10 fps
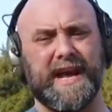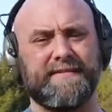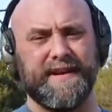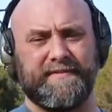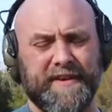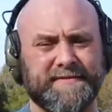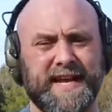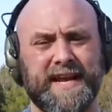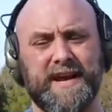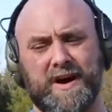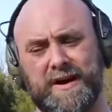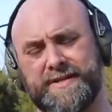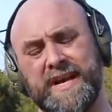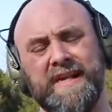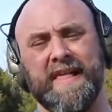seven and fifteen
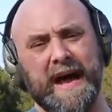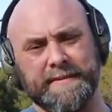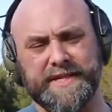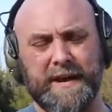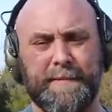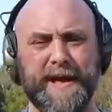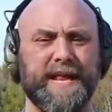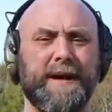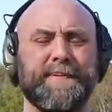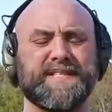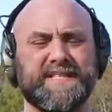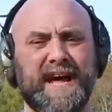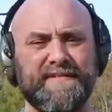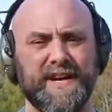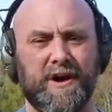yards. I'm just going to pick it up at
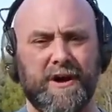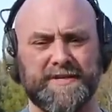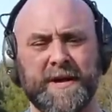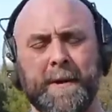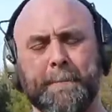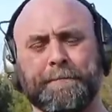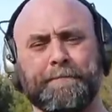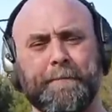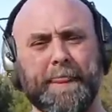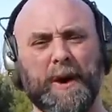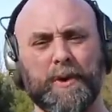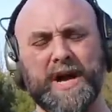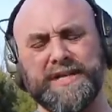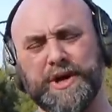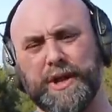seven yards. We're
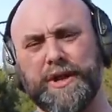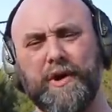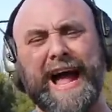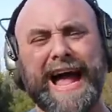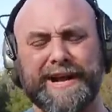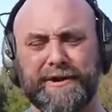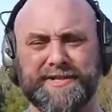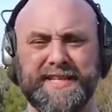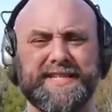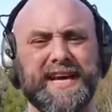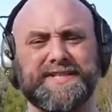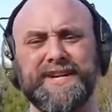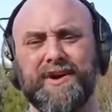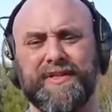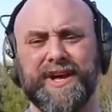going to do a little accuracy
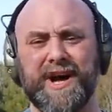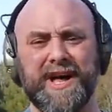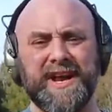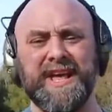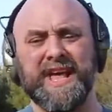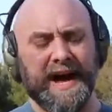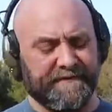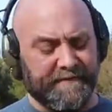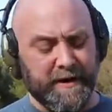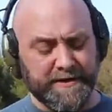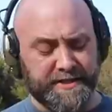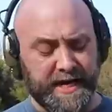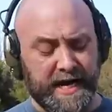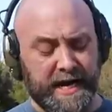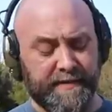testing on the gun.
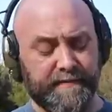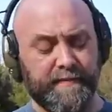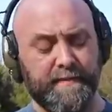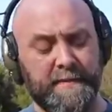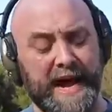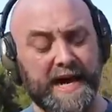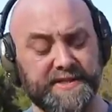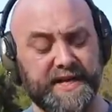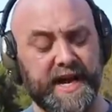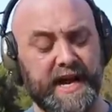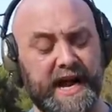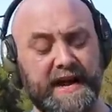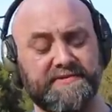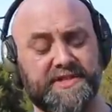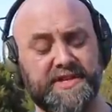First uh, magazine, I
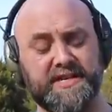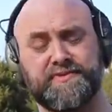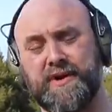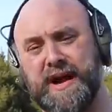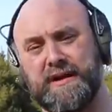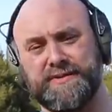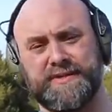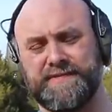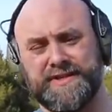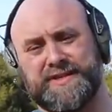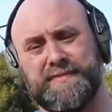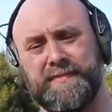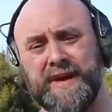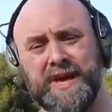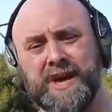have six rounds of just some